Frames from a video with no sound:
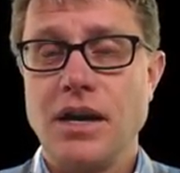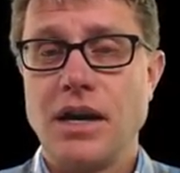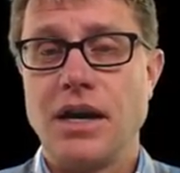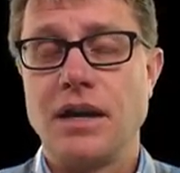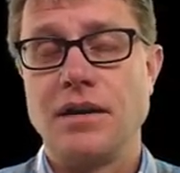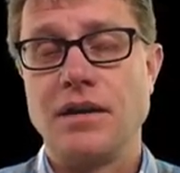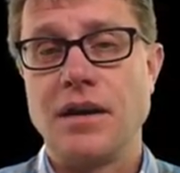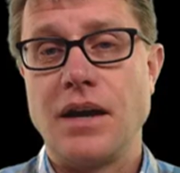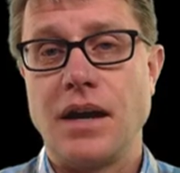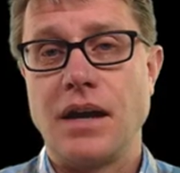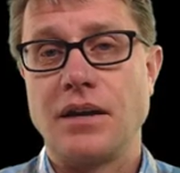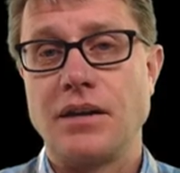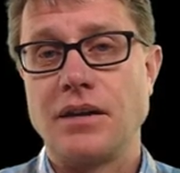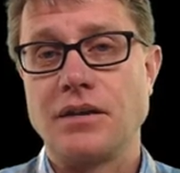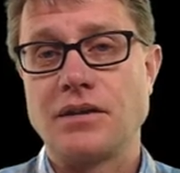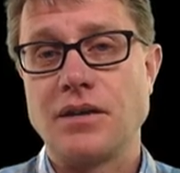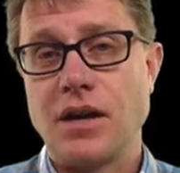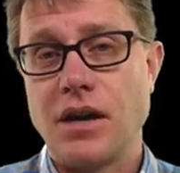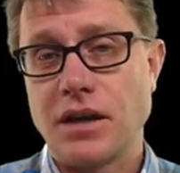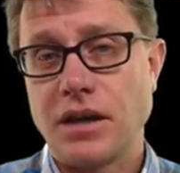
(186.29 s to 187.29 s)
And, and
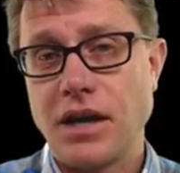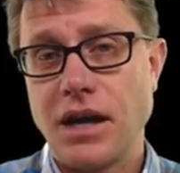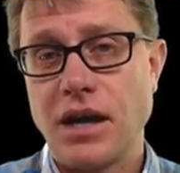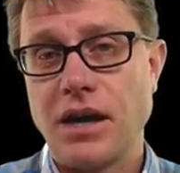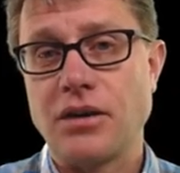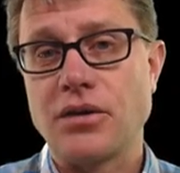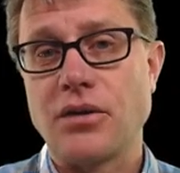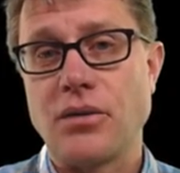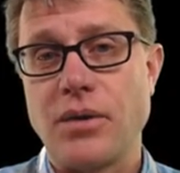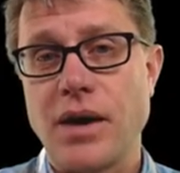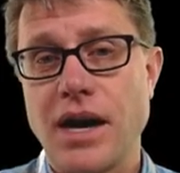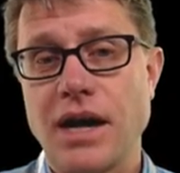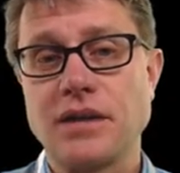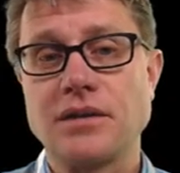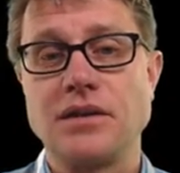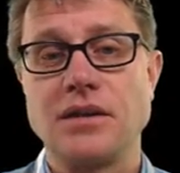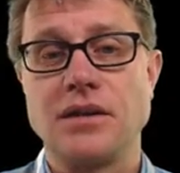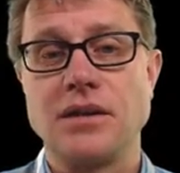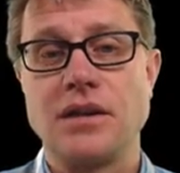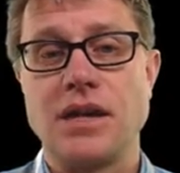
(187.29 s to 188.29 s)
it's
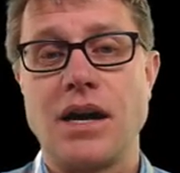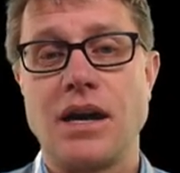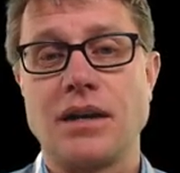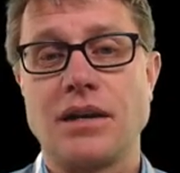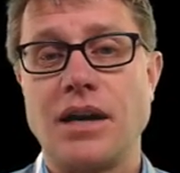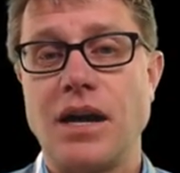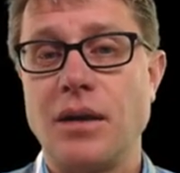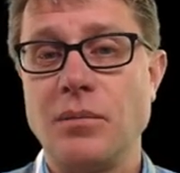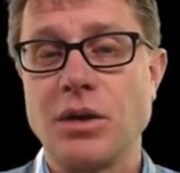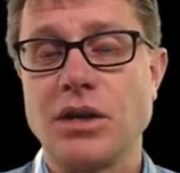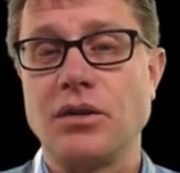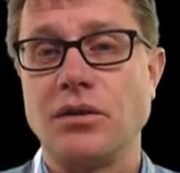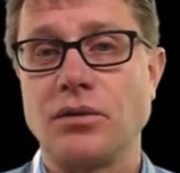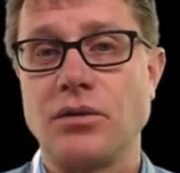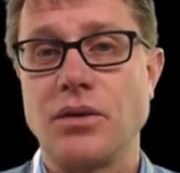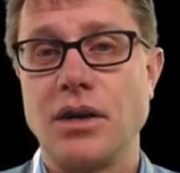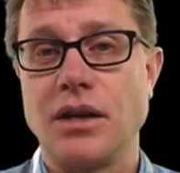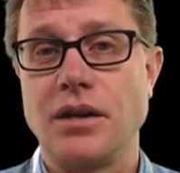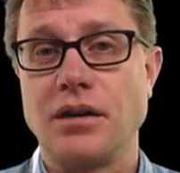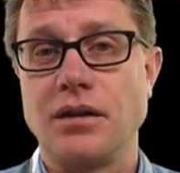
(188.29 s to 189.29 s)
counteracting that chemical
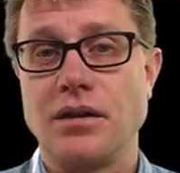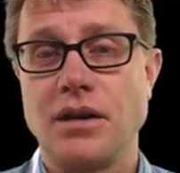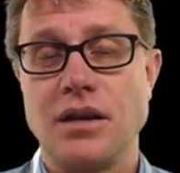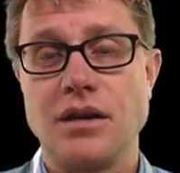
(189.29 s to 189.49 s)
gradient.